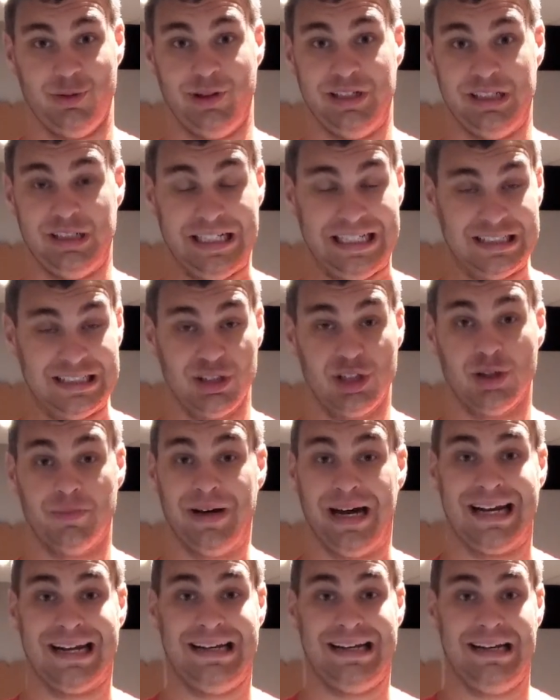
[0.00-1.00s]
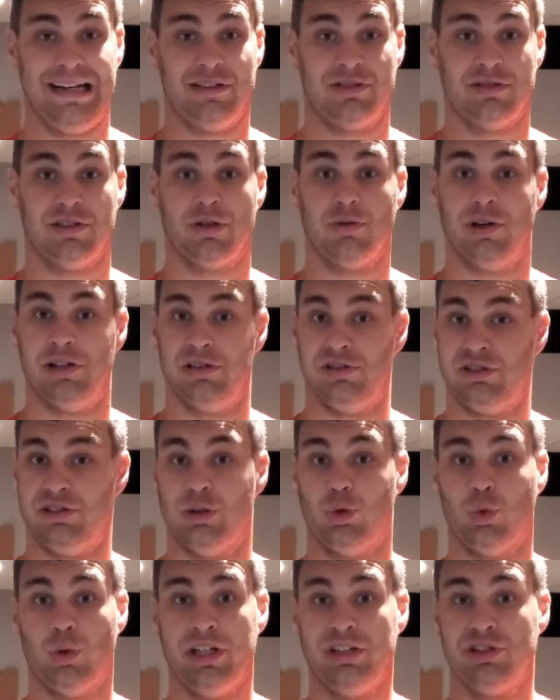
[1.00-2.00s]
we need to go back and answer the
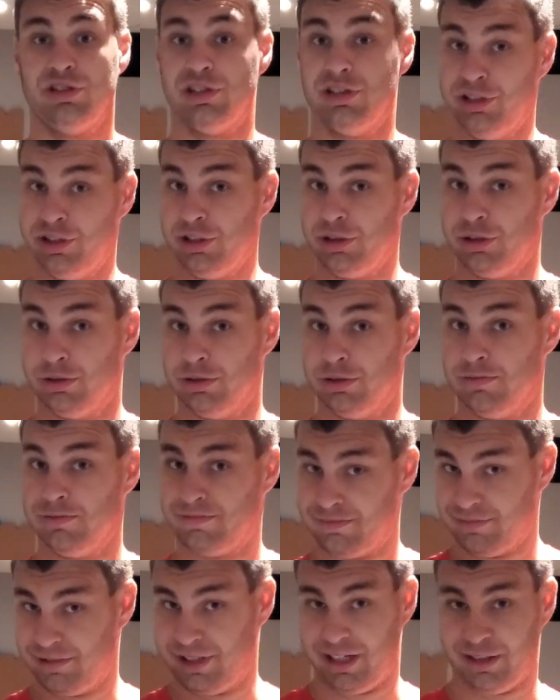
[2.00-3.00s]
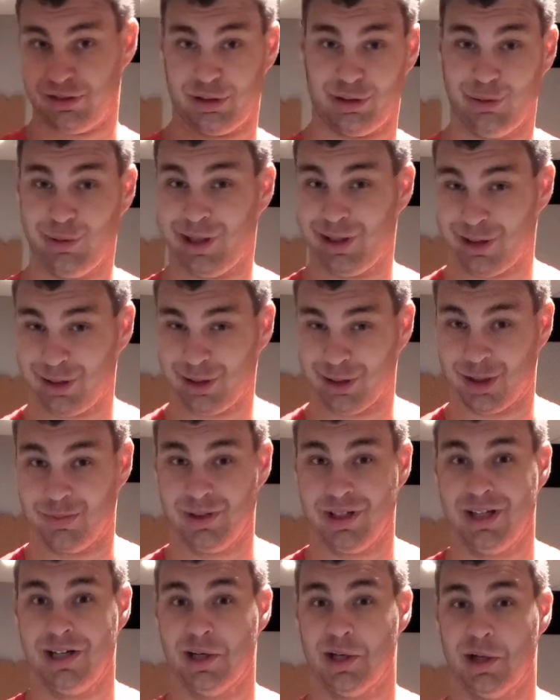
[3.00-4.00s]
question, when should you, yes, you at
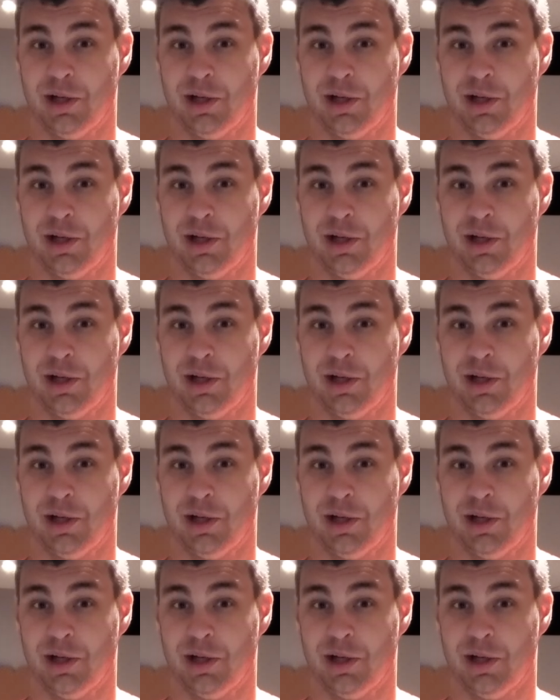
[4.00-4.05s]
home,